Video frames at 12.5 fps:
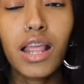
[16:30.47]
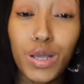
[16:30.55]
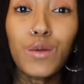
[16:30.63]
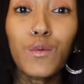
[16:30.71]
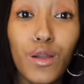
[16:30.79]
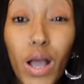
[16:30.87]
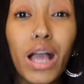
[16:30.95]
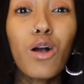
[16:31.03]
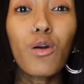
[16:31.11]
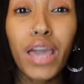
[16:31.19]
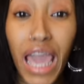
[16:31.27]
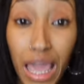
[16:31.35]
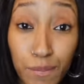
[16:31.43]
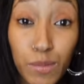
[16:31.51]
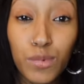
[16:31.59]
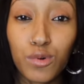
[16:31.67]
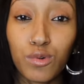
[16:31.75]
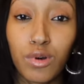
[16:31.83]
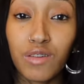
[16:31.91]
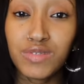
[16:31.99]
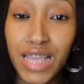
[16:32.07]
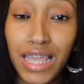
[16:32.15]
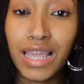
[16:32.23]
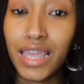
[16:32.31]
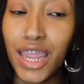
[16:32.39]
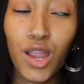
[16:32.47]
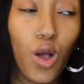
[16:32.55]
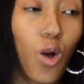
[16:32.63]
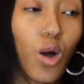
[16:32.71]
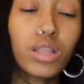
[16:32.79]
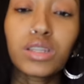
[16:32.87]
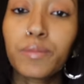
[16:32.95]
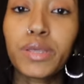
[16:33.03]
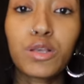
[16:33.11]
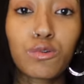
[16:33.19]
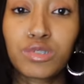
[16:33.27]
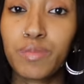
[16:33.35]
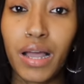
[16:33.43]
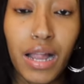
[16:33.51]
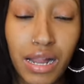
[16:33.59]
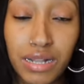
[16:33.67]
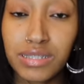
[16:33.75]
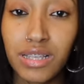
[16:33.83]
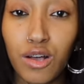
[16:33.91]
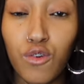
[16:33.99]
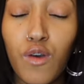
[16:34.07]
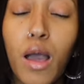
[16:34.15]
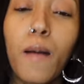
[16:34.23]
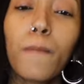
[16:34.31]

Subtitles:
We were well capable of taking care of all of the bills by ourselves.